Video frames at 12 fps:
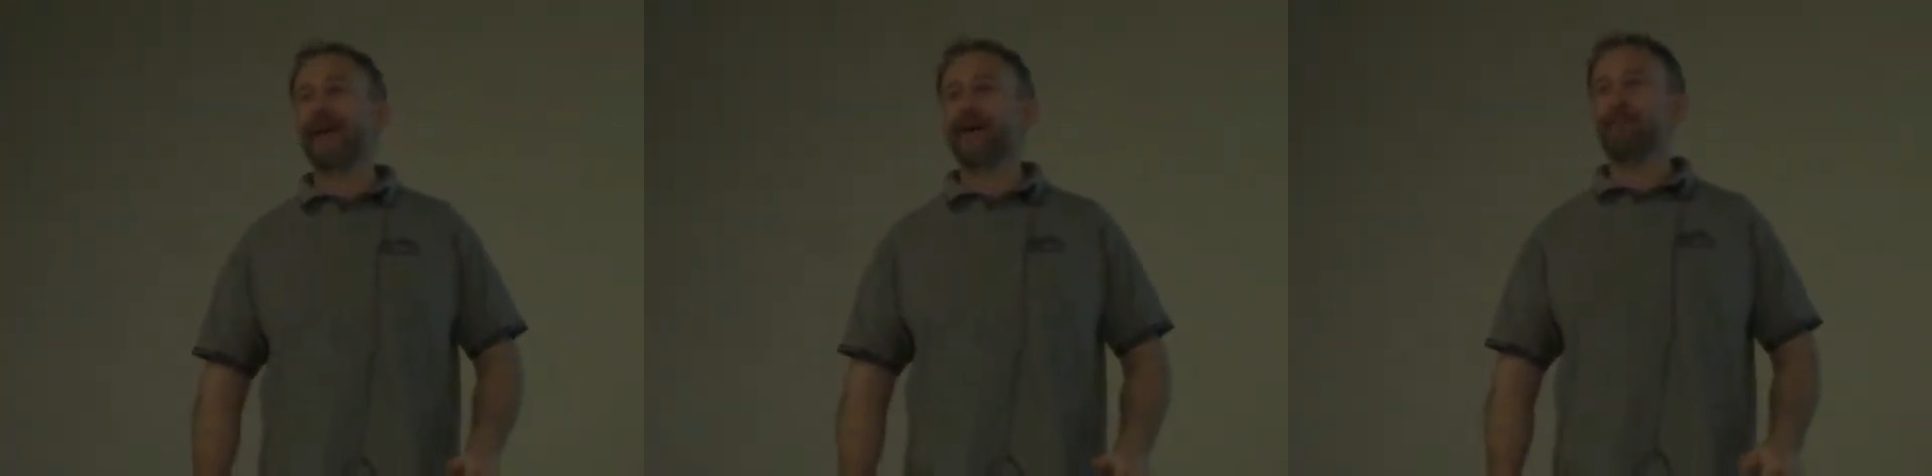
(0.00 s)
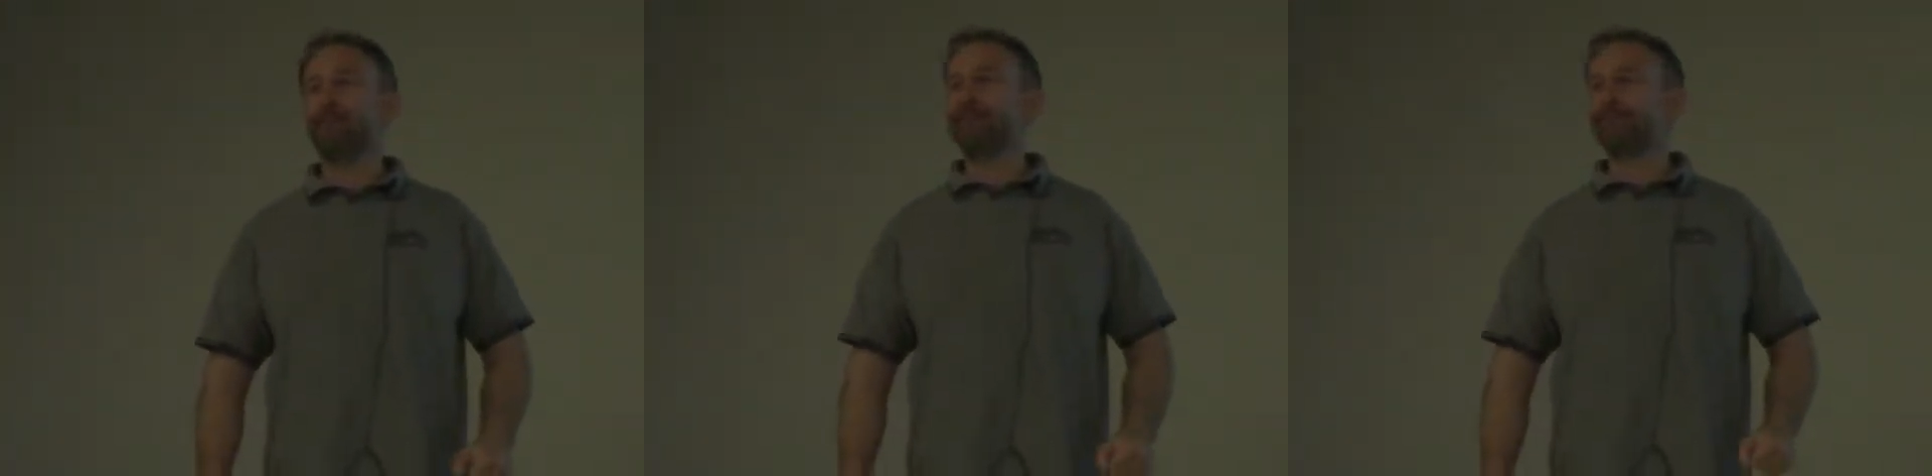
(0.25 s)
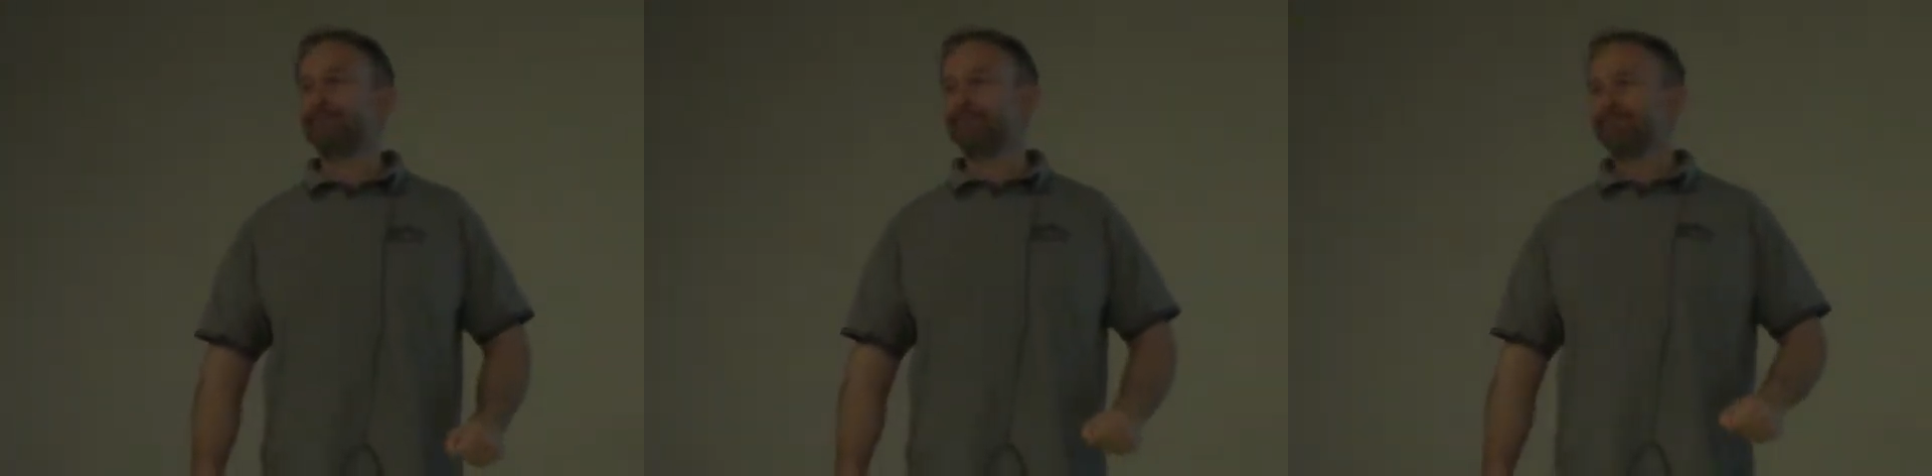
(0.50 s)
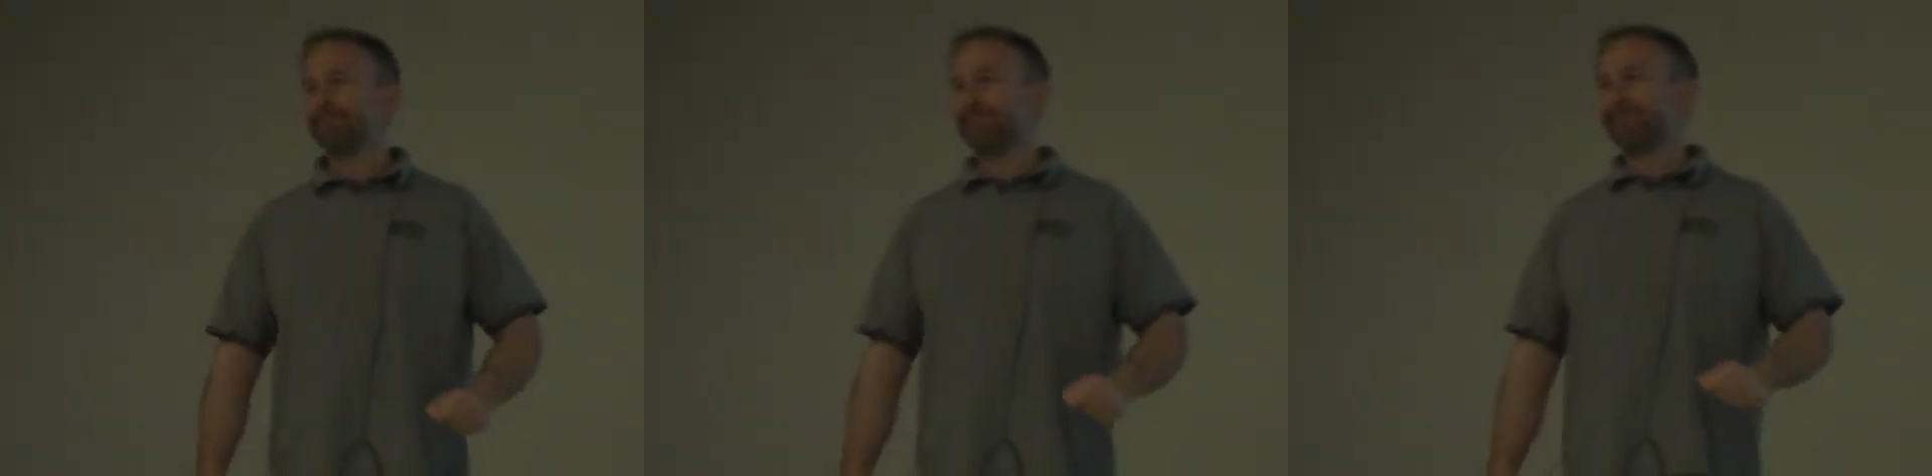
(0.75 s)
them
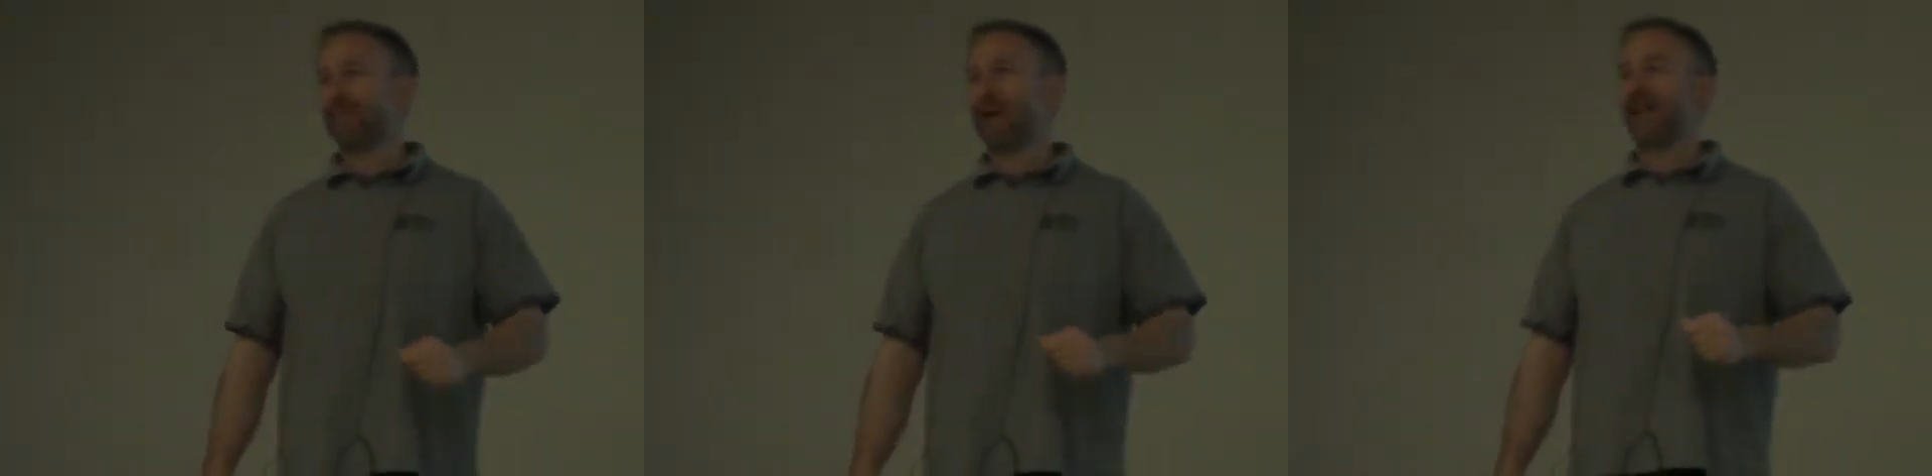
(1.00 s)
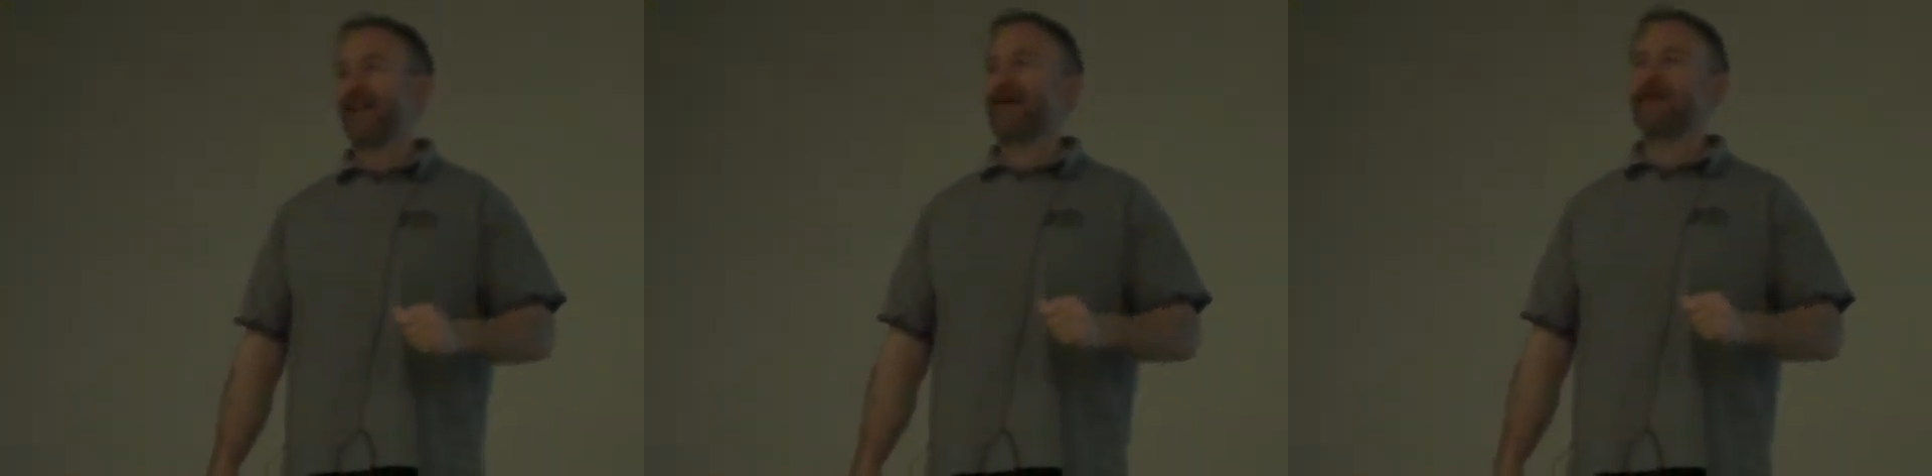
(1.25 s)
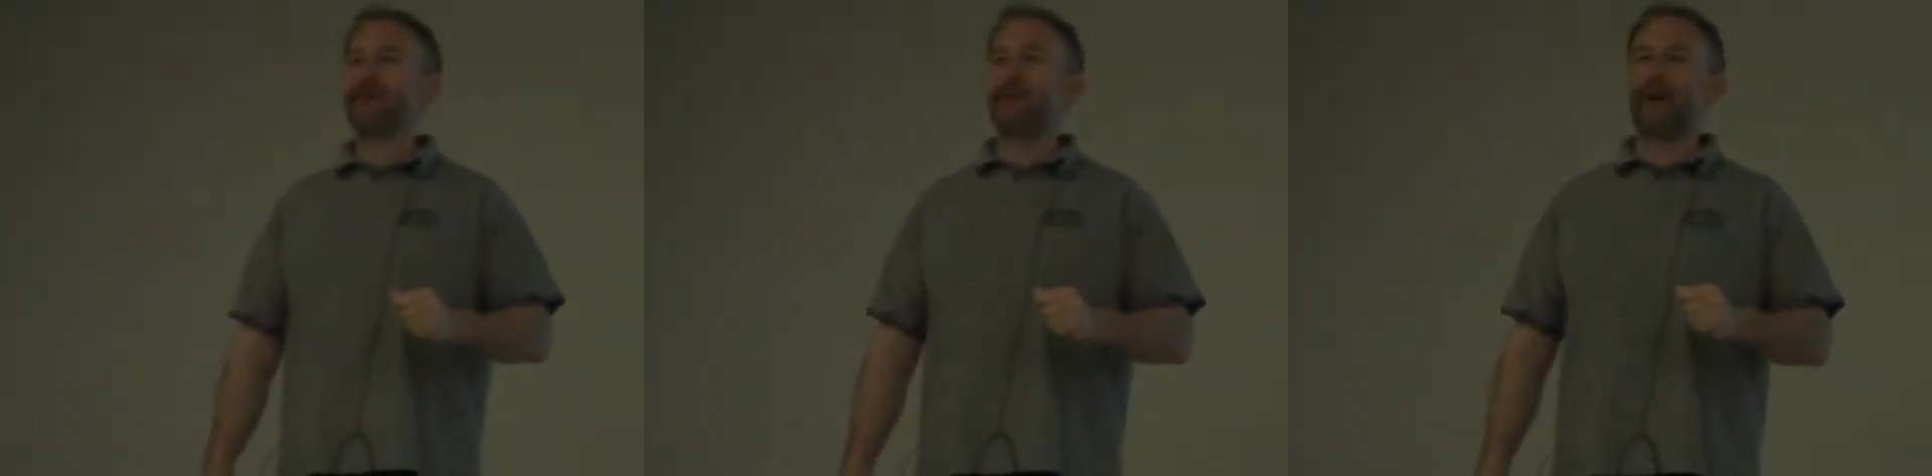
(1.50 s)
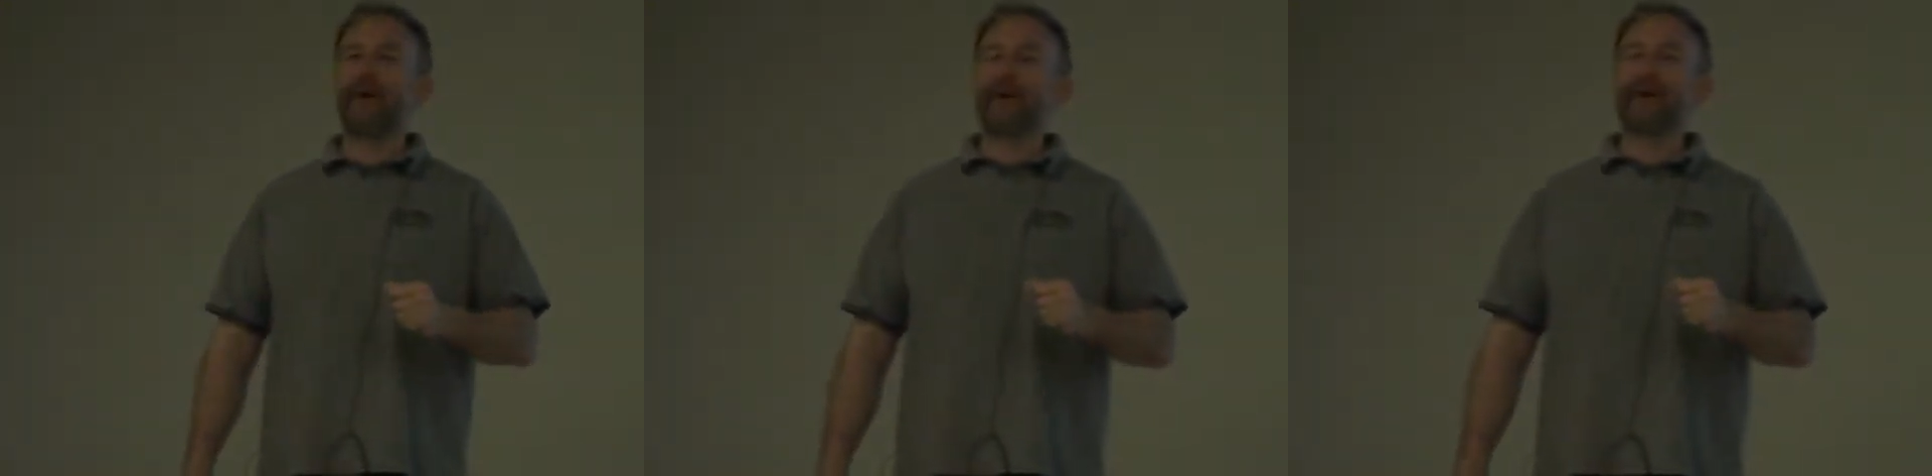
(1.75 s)
while I was
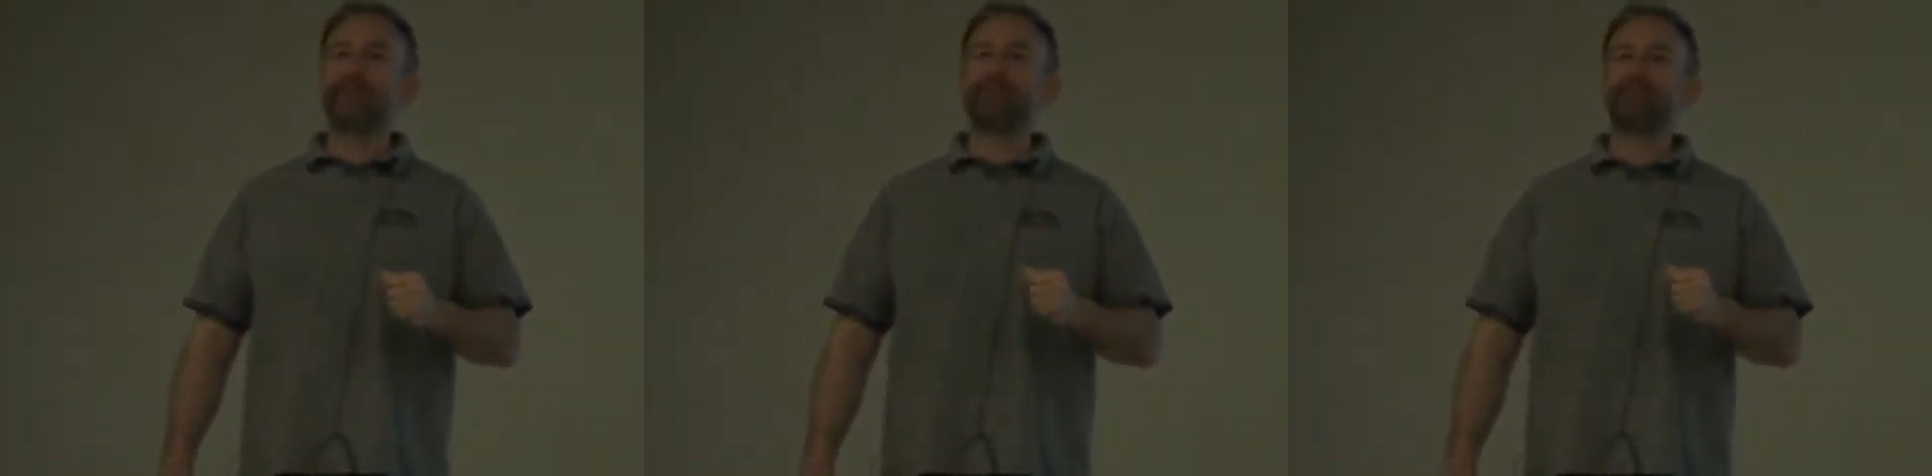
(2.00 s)
wearing them.